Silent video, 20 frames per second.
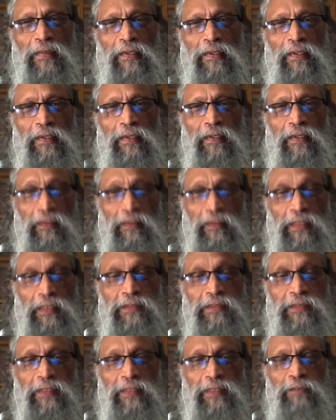And that's
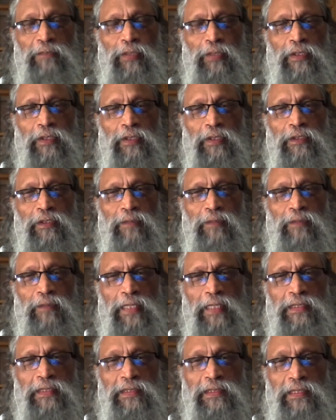very important to
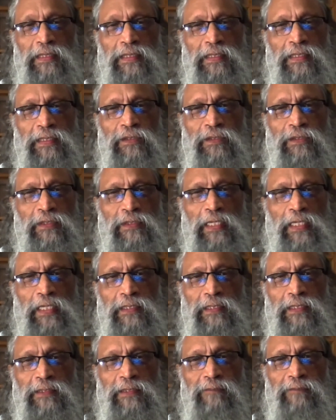practice in the
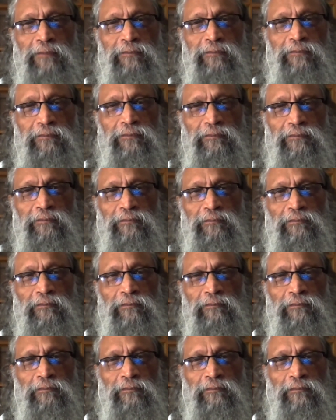society,
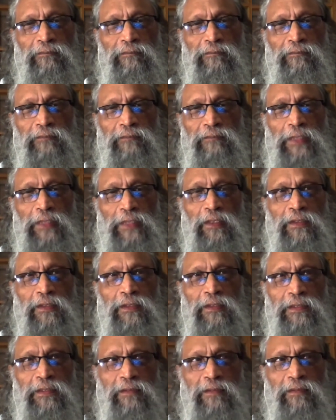
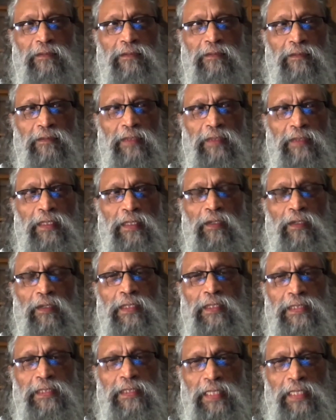because we cannot
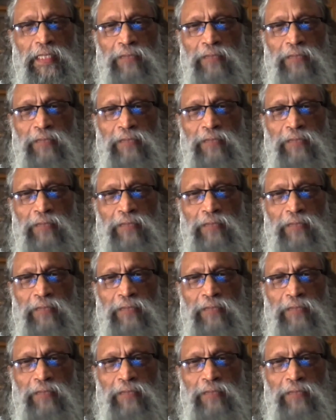escape